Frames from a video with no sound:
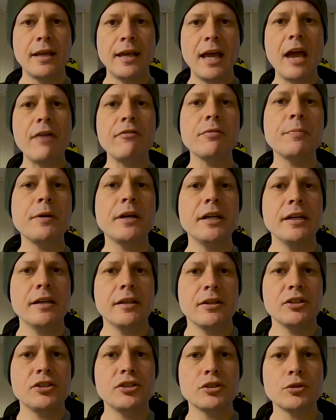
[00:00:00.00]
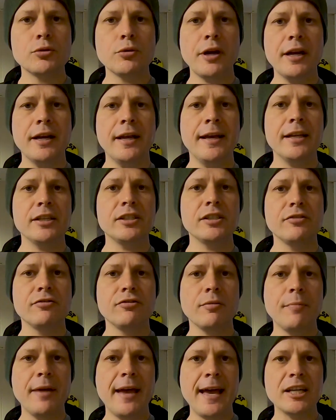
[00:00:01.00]
Hey everybody, this is Grant Hansen
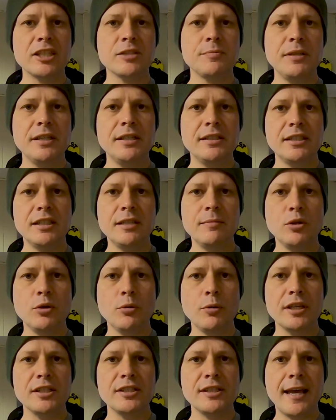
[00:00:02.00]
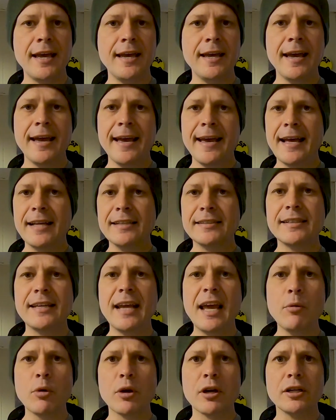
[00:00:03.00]
from XP Team USA, and
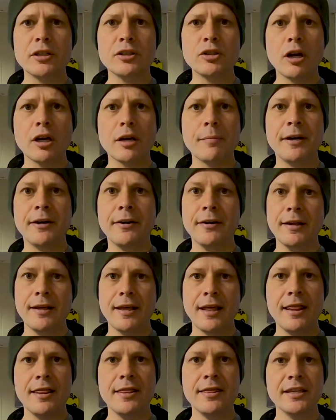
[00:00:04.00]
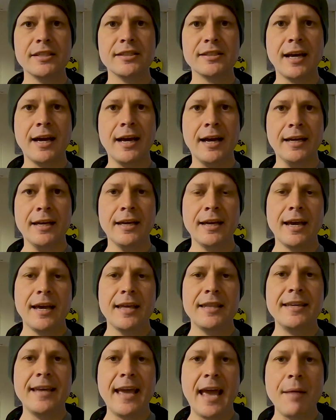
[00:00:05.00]
today we're going to talk about this guy,
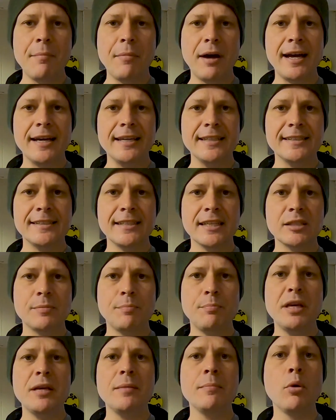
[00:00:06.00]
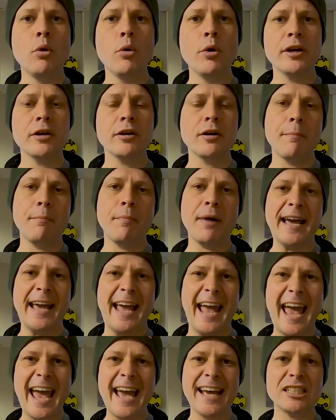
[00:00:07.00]
the Mi6 Pin Pointer by
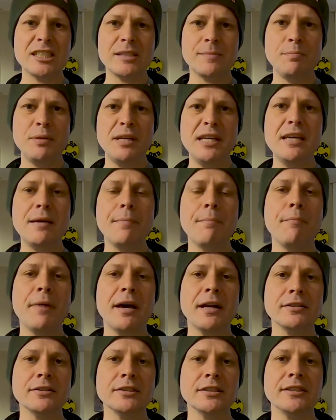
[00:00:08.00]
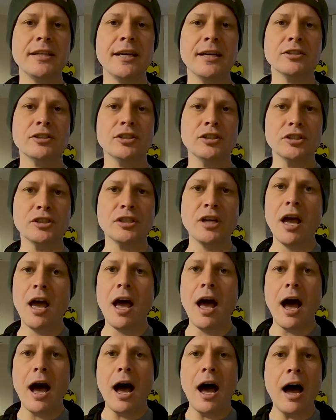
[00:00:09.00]
XP Metal Detectors.
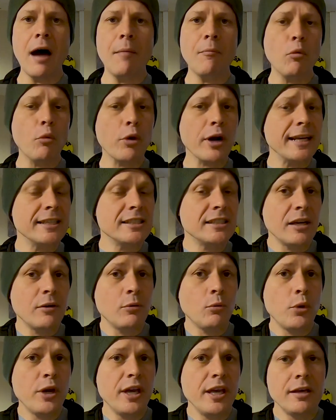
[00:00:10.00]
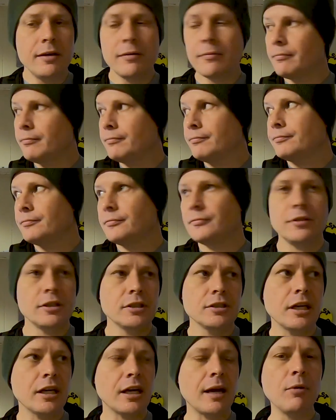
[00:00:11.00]
When I say we,
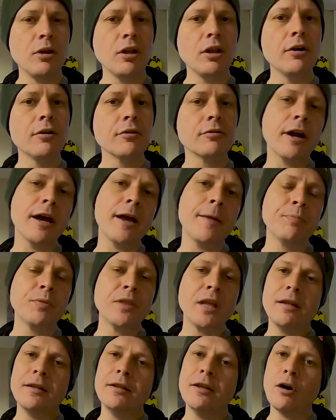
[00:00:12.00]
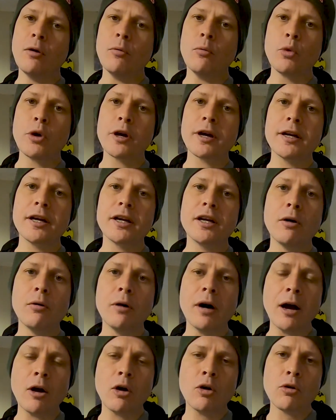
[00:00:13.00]
looks like I'm alone, right? No, we're going to
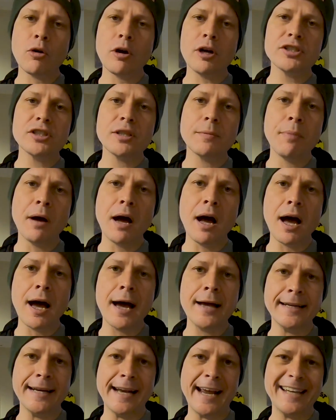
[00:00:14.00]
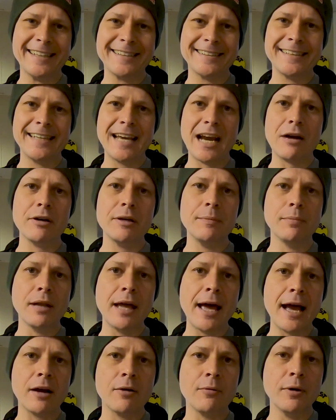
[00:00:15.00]
go across the pond and ask Gary
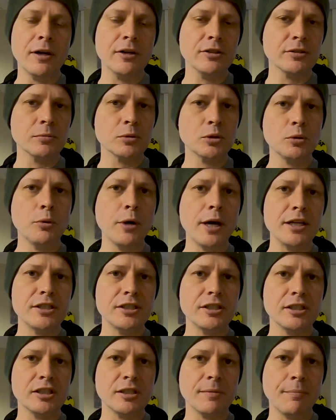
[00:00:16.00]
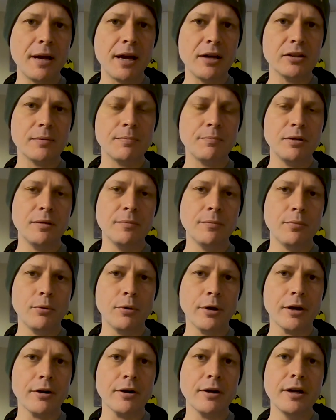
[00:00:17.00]
Blackwell some questions about the pin
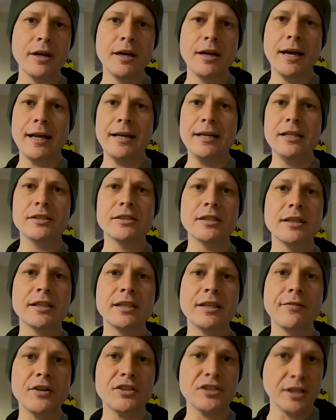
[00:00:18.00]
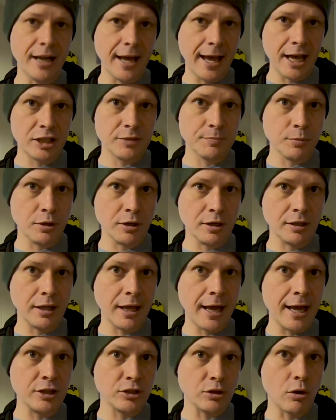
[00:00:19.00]
pointer, and he's going to give us an expert
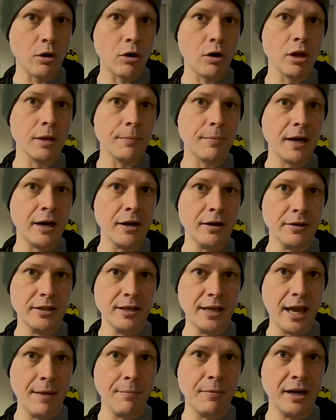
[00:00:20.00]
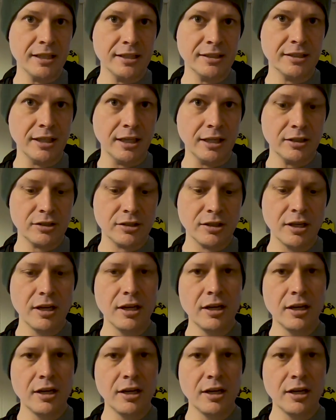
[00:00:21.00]
class all about the Mi6.